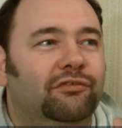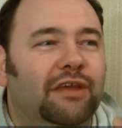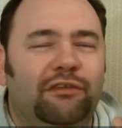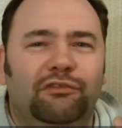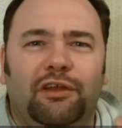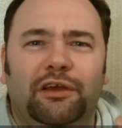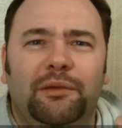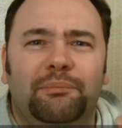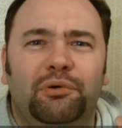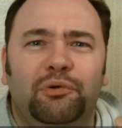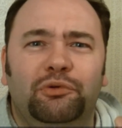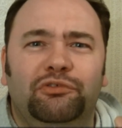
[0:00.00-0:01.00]
sounds like a
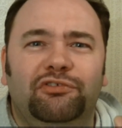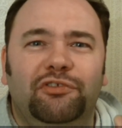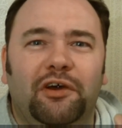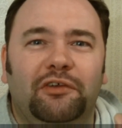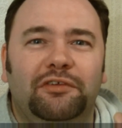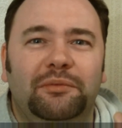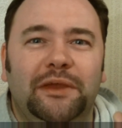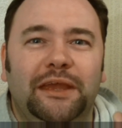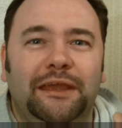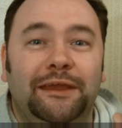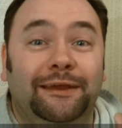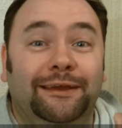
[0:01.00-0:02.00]
porn star to
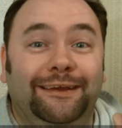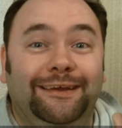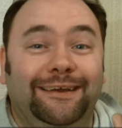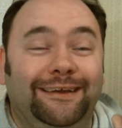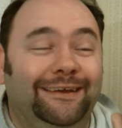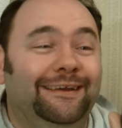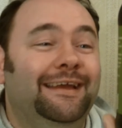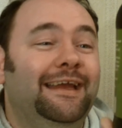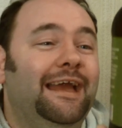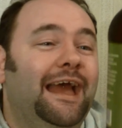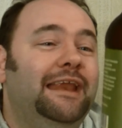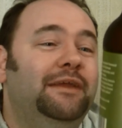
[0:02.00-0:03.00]
me.
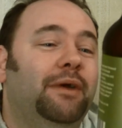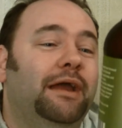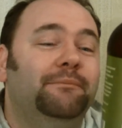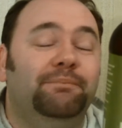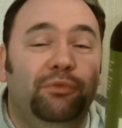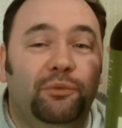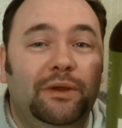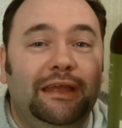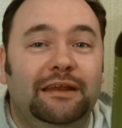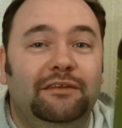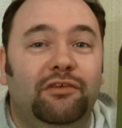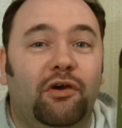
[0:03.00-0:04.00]
Anyway, we're
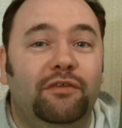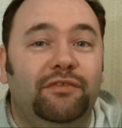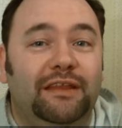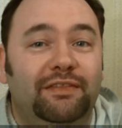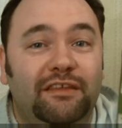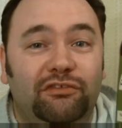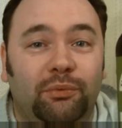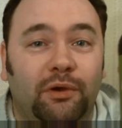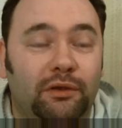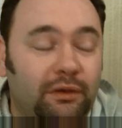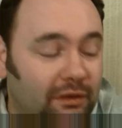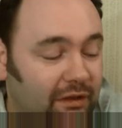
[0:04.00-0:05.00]
going to dive in. This
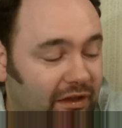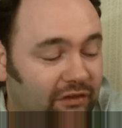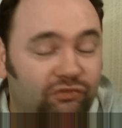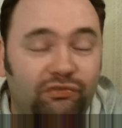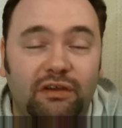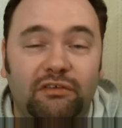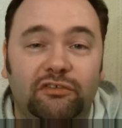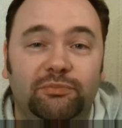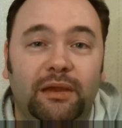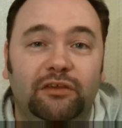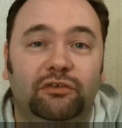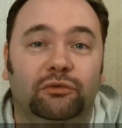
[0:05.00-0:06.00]
one is very
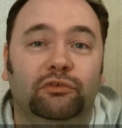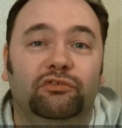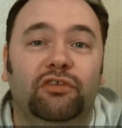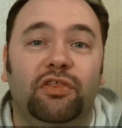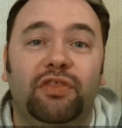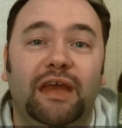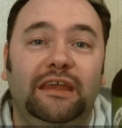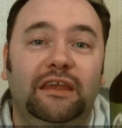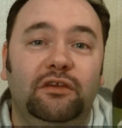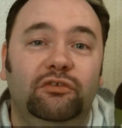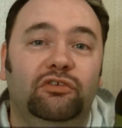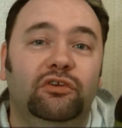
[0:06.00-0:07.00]
special. So
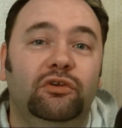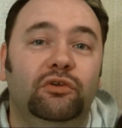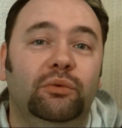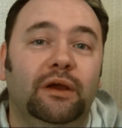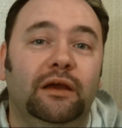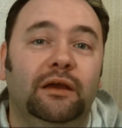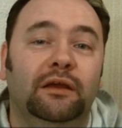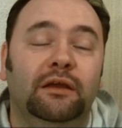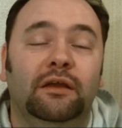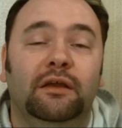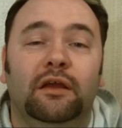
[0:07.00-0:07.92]
thank you to,